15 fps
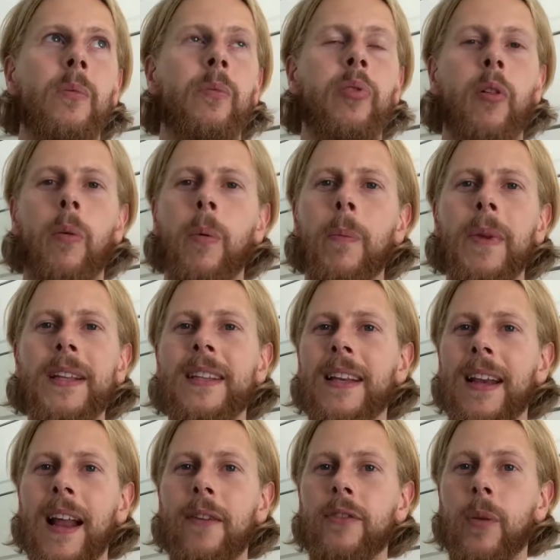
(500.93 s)
probably
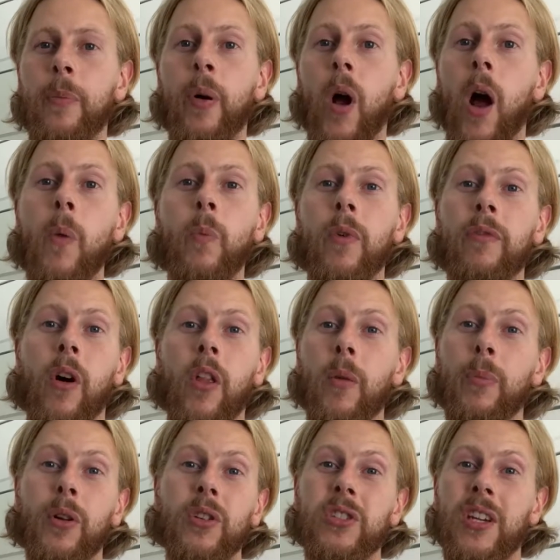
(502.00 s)
didn't have to put up with all the
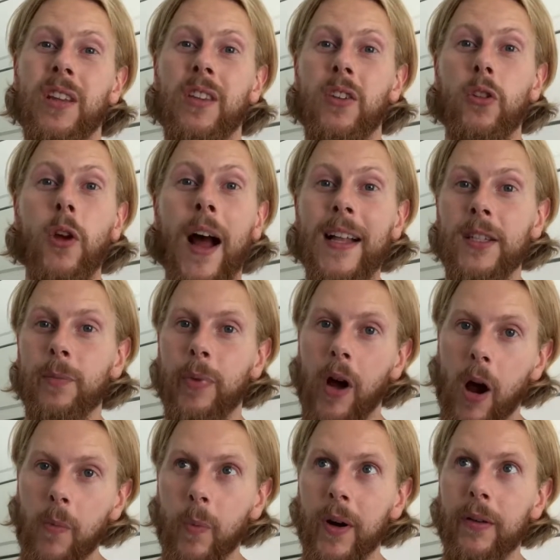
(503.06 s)
bullshit that you had to put
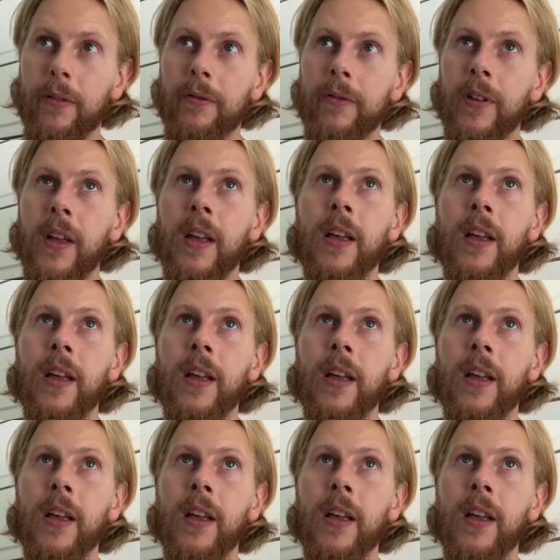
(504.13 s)
up with.